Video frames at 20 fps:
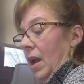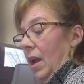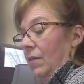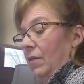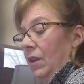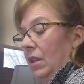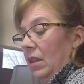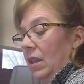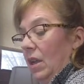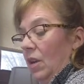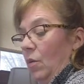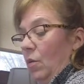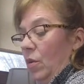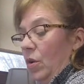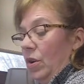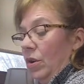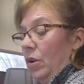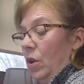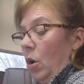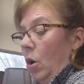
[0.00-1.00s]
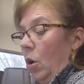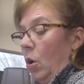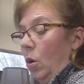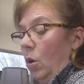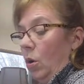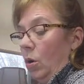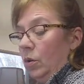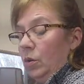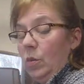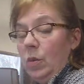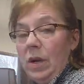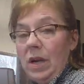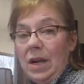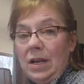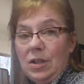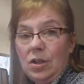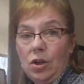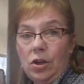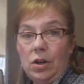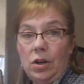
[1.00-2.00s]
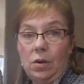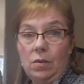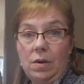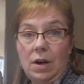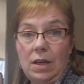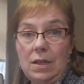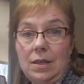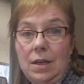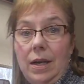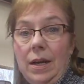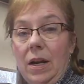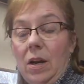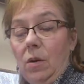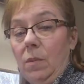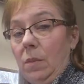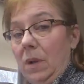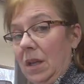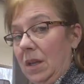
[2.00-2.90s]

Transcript: everything will hold when I turn it right side out,